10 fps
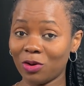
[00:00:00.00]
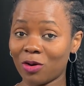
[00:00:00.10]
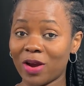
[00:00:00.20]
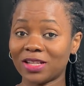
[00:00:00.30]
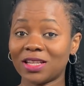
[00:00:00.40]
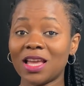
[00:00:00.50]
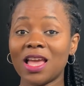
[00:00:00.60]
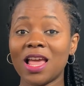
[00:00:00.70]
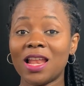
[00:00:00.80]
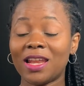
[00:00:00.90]
All right,
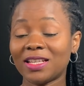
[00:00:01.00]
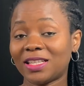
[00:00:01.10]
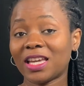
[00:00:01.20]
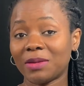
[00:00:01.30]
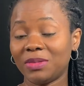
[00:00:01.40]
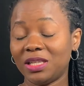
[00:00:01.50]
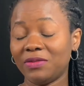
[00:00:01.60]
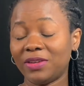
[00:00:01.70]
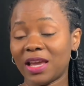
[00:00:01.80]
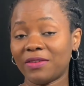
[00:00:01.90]
let's take a
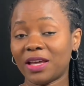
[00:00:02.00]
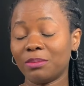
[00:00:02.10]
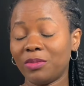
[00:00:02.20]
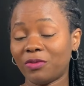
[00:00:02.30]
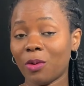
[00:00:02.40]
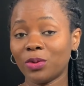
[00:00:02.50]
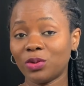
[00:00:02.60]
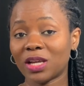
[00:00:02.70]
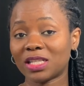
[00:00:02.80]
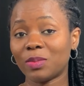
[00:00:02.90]
deep dive. And before we do
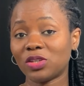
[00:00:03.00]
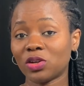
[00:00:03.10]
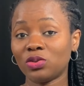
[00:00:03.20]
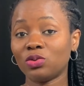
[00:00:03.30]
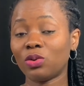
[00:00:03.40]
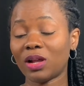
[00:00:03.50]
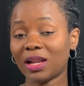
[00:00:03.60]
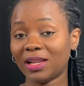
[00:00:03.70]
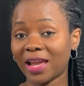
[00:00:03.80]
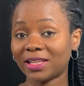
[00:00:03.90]
that, make sure you
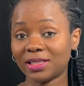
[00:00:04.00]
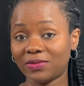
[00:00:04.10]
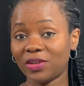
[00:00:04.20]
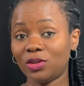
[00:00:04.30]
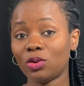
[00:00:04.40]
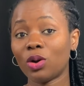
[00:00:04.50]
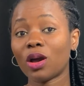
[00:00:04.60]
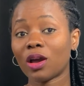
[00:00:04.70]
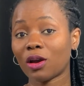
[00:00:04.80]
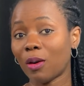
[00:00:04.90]
like this video,
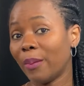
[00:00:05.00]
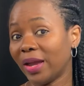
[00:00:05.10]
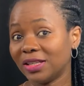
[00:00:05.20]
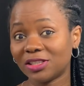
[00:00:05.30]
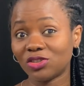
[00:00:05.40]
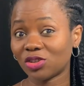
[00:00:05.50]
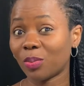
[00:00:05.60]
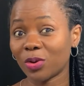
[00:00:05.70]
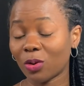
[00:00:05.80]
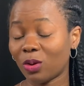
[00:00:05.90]
comment,
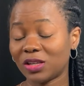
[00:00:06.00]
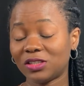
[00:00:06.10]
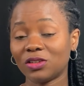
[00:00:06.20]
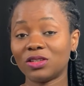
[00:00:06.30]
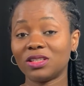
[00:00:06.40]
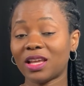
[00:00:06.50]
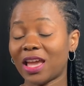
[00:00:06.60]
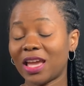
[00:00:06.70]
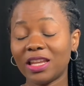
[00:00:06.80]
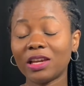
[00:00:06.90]
drop your question,
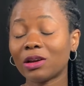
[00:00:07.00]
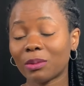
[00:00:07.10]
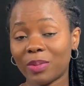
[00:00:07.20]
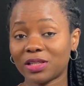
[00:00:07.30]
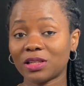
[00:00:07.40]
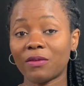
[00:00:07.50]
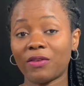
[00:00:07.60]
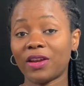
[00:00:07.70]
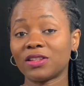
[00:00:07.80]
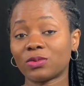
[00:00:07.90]
any personal
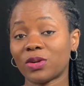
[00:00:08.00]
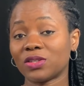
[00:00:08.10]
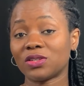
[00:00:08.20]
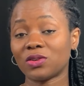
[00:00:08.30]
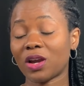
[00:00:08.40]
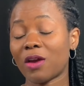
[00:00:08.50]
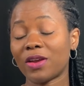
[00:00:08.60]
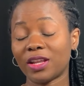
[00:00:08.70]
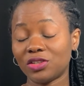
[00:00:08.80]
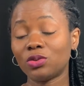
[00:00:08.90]
finance questions or career
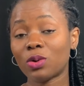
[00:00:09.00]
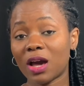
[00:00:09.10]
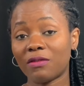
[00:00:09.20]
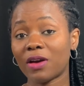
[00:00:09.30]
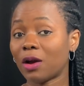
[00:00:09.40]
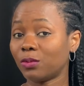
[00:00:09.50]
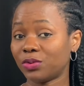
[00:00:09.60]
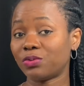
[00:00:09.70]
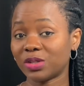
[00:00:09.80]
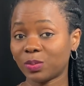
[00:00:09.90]
that you have. I
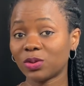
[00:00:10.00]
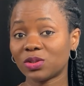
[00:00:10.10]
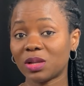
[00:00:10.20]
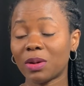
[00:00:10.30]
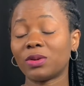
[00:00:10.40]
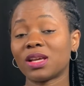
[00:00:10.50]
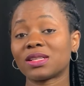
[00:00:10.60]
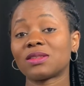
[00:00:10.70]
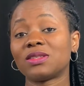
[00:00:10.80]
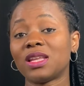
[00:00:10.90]
would respond to them, I would
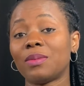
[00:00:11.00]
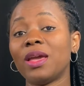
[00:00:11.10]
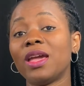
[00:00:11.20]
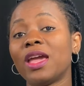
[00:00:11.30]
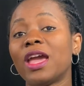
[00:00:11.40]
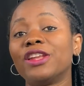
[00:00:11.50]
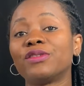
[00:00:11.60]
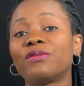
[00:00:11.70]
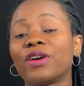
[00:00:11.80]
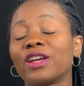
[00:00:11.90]
answer to them. And
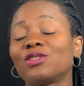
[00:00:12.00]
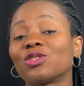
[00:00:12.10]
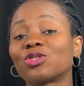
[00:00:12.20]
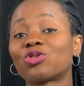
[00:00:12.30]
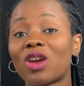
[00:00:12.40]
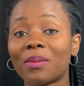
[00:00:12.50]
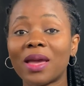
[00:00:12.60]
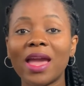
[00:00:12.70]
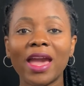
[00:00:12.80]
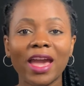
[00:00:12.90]
don't forget to subscribe
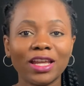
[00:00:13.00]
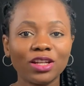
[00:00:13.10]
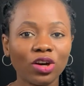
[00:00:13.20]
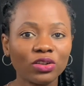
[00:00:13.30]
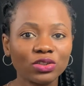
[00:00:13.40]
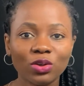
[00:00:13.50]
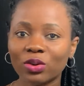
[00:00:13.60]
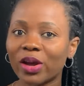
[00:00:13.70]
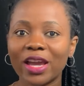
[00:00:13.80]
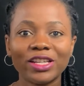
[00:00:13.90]
and
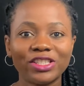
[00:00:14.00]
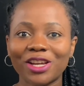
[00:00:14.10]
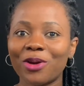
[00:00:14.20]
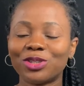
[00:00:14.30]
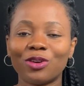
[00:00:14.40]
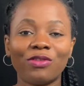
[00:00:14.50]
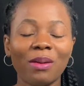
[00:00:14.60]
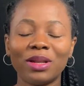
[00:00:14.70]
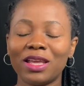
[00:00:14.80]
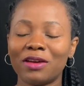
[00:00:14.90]
also share with your
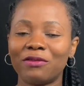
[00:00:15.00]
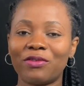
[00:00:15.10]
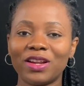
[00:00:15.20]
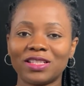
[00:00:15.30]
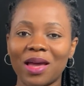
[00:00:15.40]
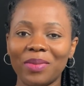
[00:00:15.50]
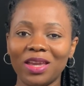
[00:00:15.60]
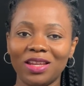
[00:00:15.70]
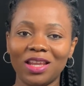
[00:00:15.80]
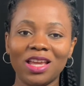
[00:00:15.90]
family and friends. I
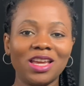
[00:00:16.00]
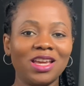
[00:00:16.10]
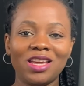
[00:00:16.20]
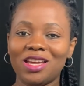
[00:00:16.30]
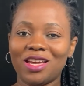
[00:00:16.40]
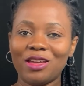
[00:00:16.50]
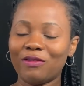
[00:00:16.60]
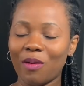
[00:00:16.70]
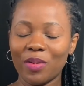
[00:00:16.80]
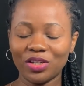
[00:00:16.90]
mean,
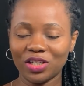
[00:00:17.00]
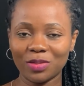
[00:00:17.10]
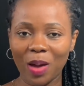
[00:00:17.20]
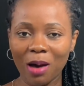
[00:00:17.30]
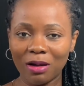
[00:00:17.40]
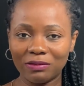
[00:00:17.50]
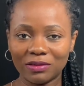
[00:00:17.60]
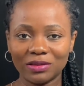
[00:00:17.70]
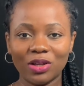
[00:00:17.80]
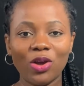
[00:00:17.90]
information is
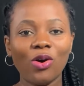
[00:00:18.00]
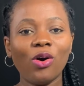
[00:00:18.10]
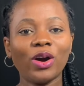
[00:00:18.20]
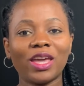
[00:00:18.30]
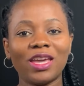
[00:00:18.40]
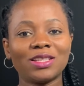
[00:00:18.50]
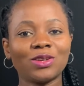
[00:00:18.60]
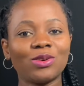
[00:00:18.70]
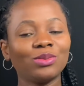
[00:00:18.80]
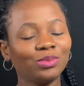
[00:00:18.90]
powerful. Okay,
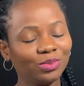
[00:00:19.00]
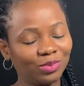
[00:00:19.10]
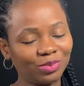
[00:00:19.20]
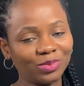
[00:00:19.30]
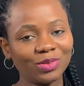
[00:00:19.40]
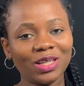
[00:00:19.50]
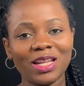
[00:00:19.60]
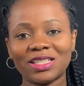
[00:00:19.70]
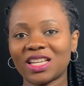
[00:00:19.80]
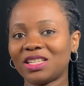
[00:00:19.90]
so
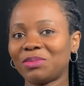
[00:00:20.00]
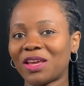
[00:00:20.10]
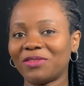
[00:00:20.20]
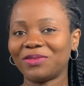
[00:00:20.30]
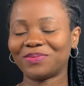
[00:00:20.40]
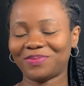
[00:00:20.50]
let's take a deep dive.